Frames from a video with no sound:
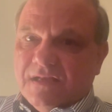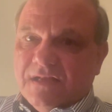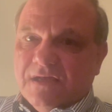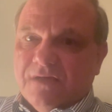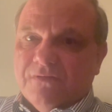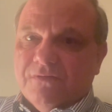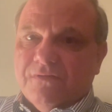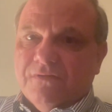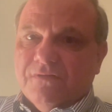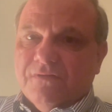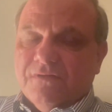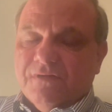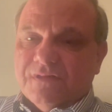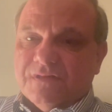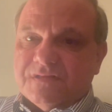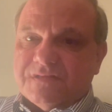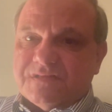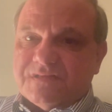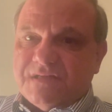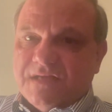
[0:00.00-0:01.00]
out on
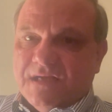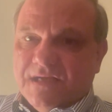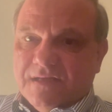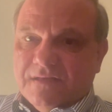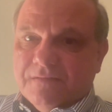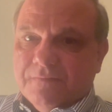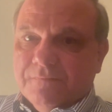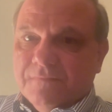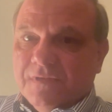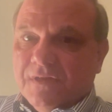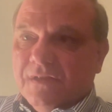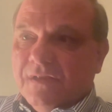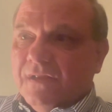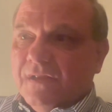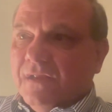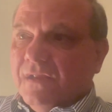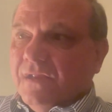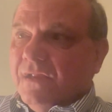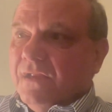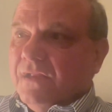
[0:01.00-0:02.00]
the site.
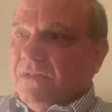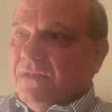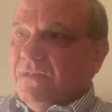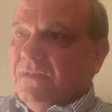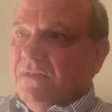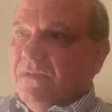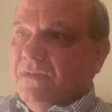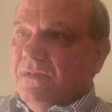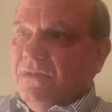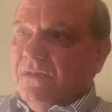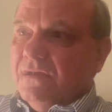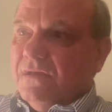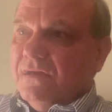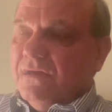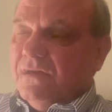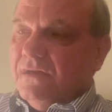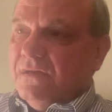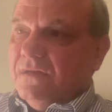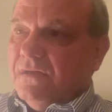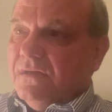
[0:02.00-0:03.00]

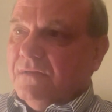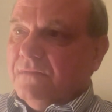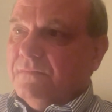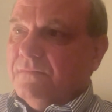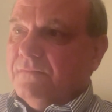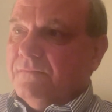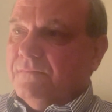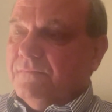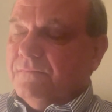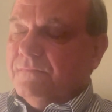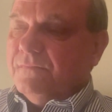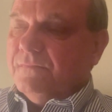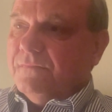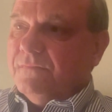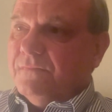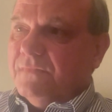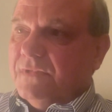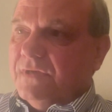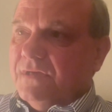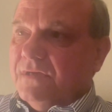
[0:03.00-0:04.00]
The
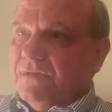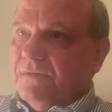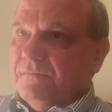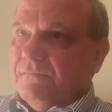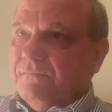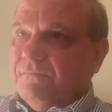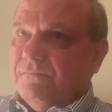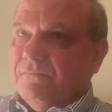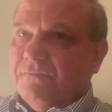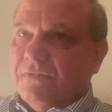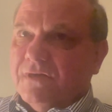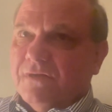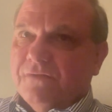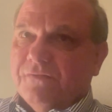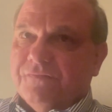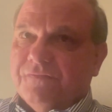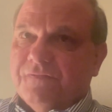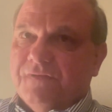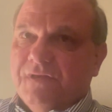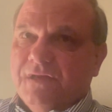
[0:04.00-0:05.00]
one
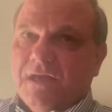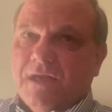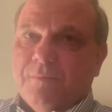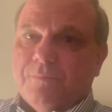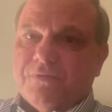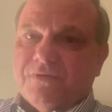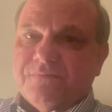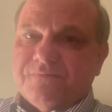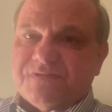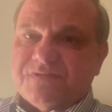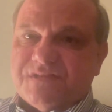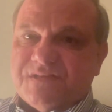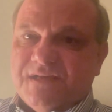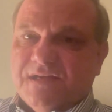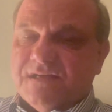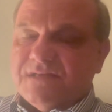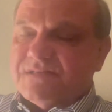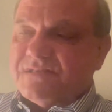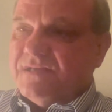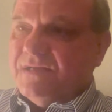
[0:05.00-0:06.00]
of the Abrams
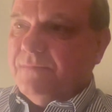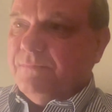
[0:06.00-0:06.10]
tanks, I